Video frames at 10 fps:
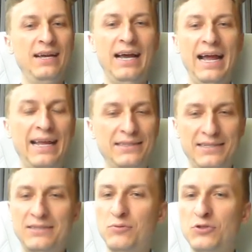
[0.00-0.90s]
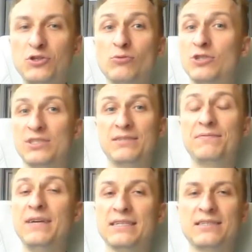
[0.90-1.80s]
and it would show just the
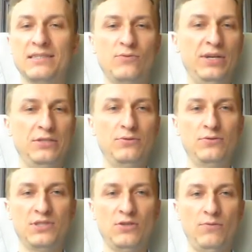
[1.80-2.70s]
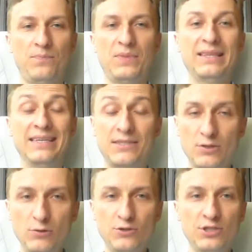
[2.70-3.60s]
fastest way to do so. The
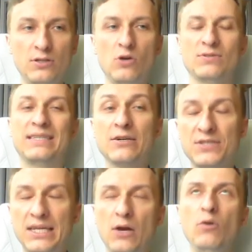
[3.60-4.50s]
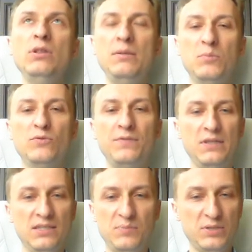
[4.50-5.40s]
solution goes, there's the only move
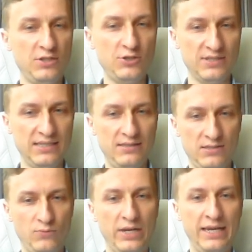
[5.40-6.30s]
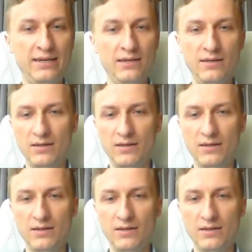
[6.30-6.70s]
in this position that is winning.